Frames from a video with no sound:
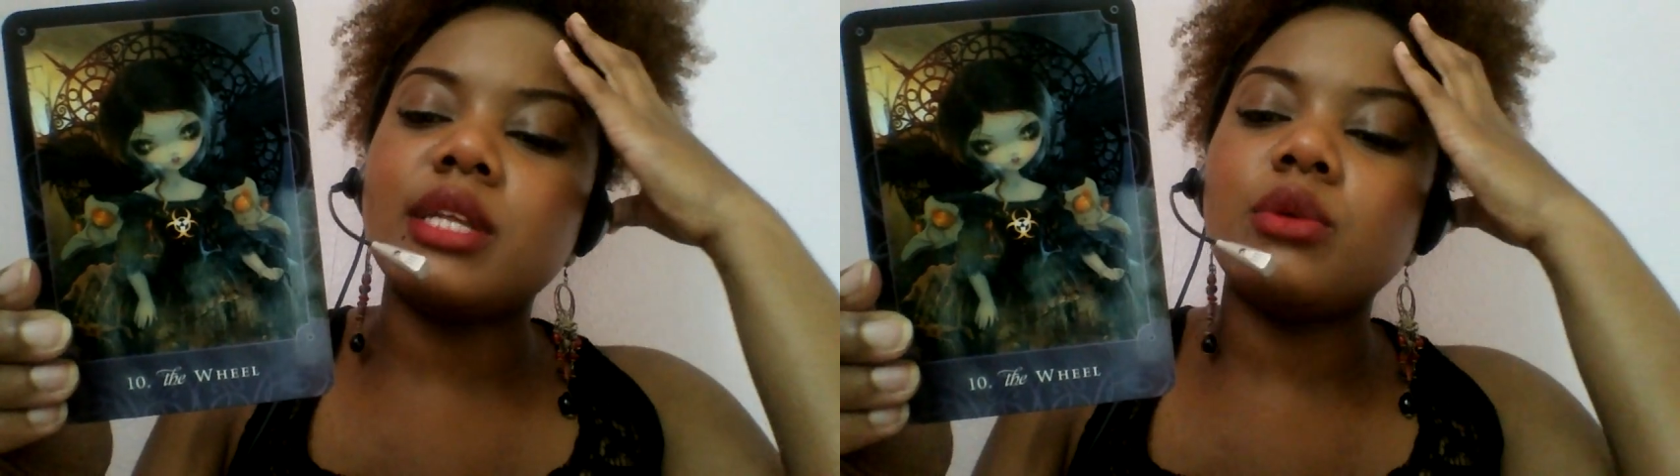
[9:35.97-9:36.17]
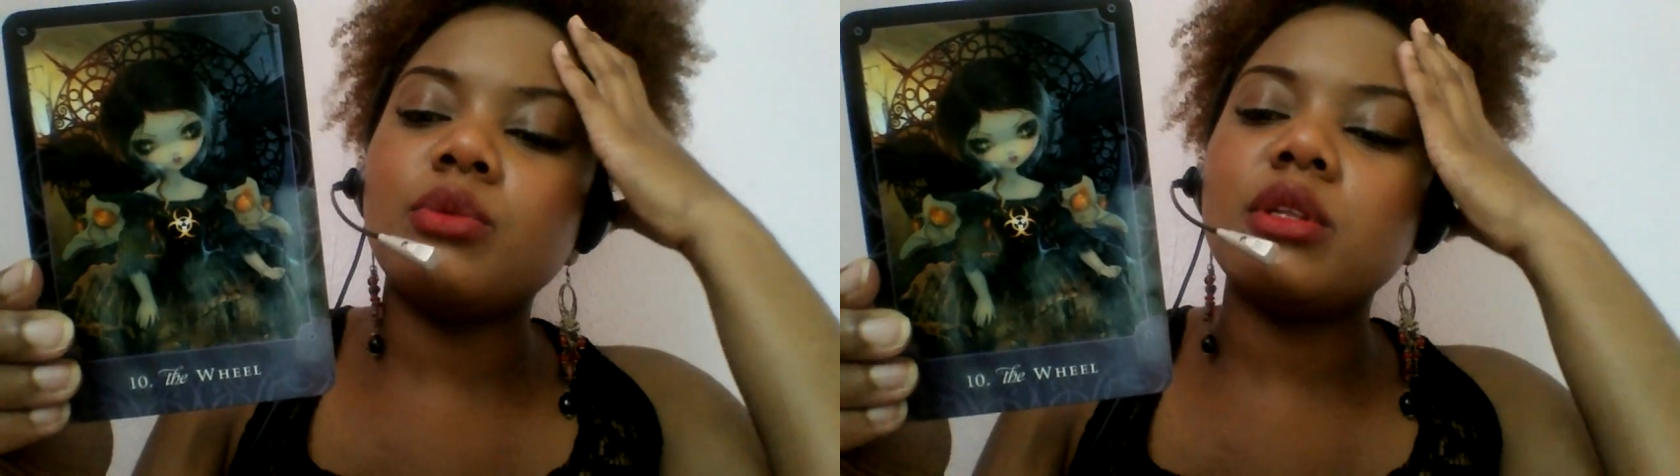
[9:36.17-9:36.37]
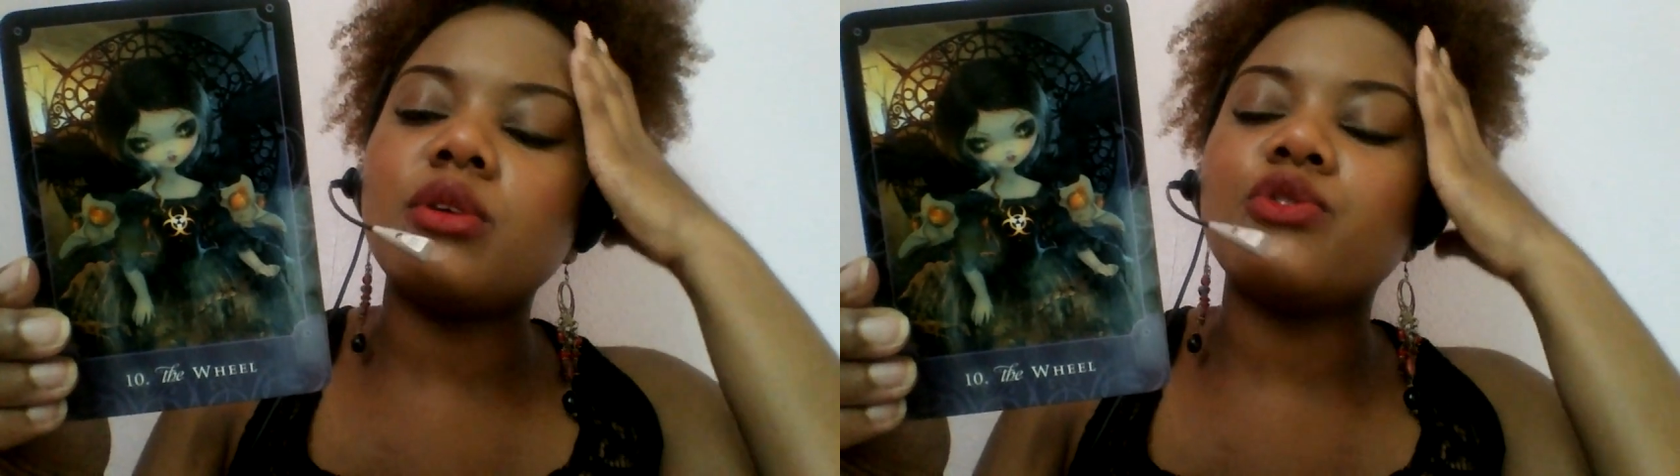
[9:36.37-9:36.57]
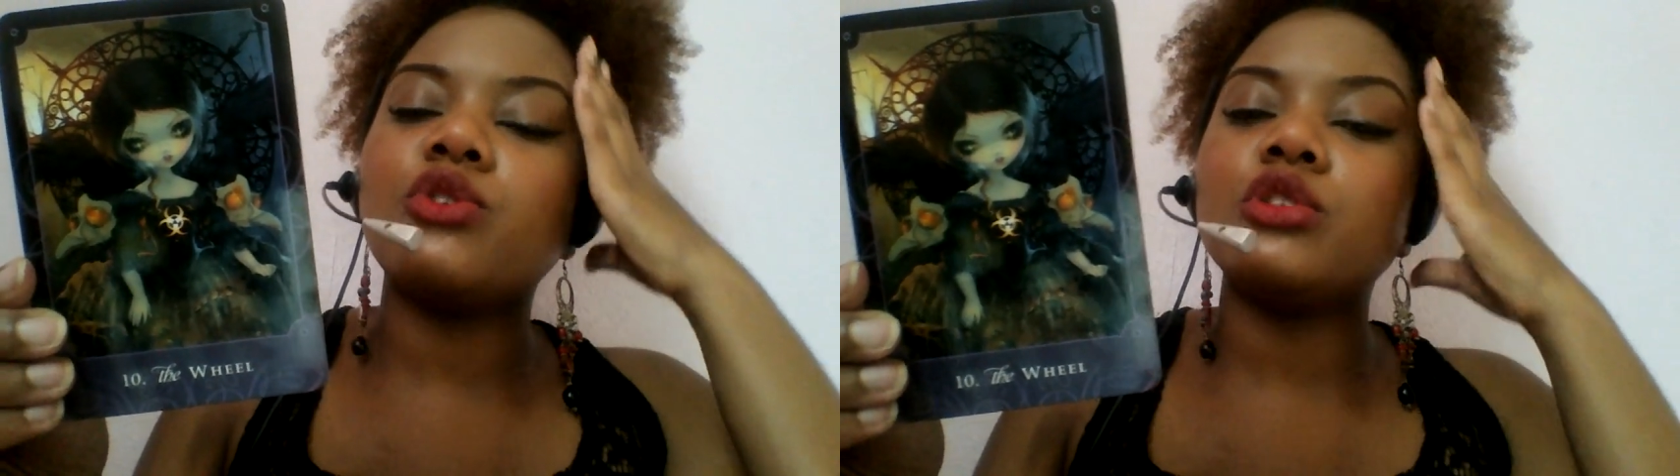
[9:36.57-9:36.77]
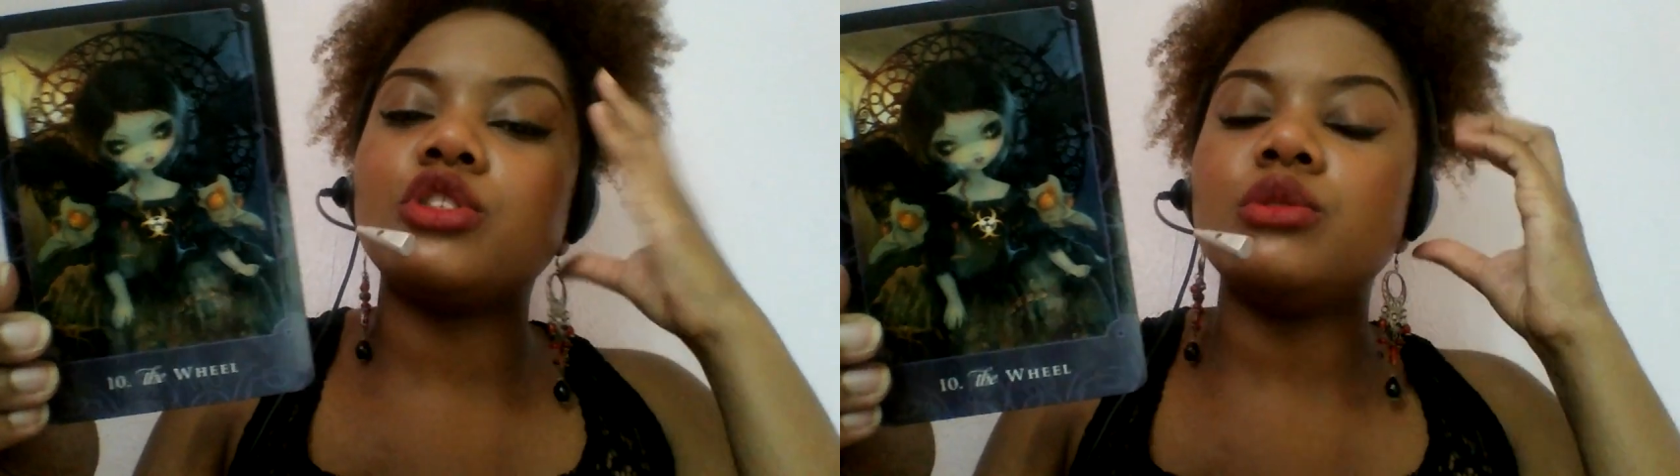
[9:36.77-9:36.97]
and the wheel of
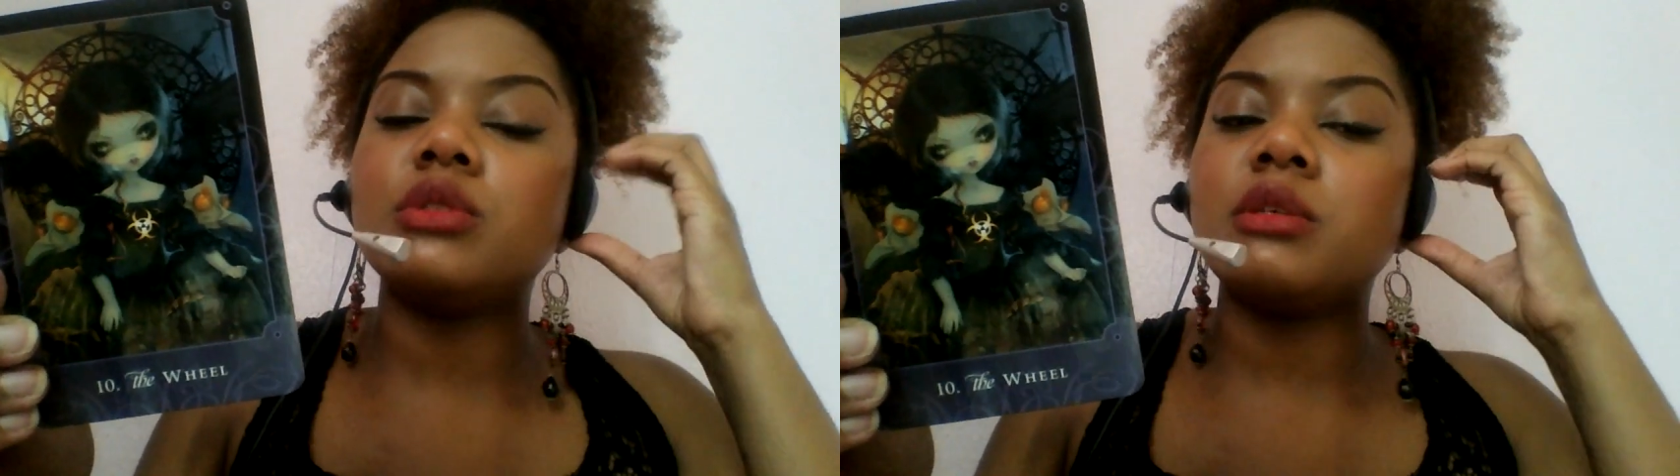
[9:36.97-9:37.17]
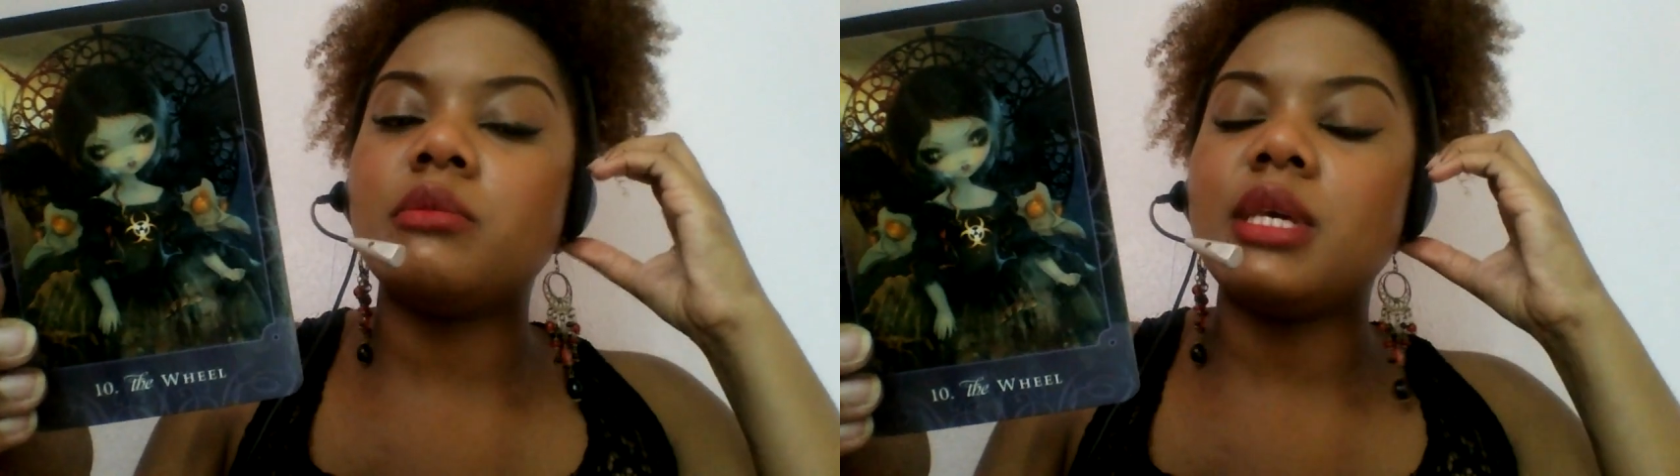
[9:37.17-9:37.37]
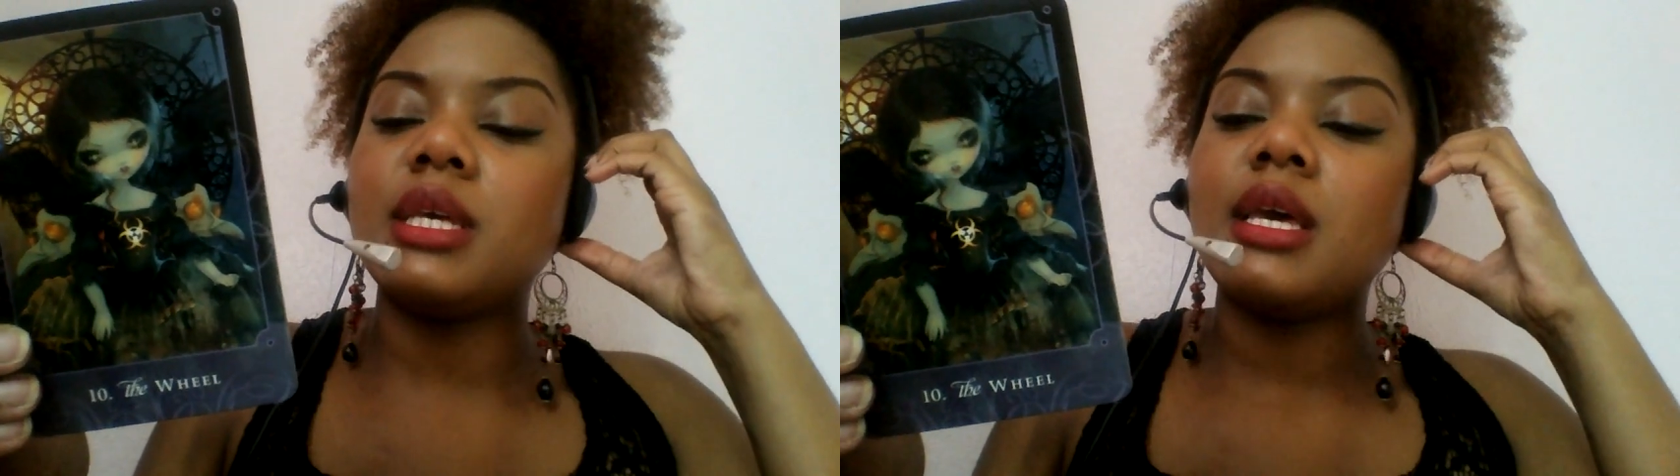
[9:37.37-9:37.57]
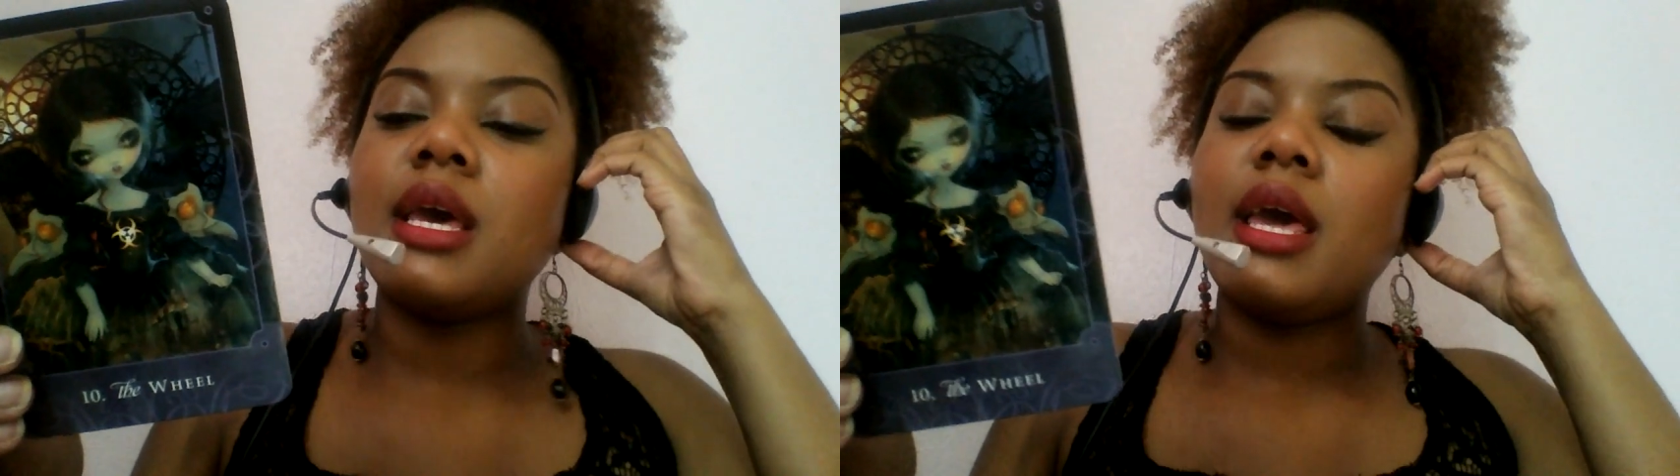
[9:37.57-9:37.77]
fortune to me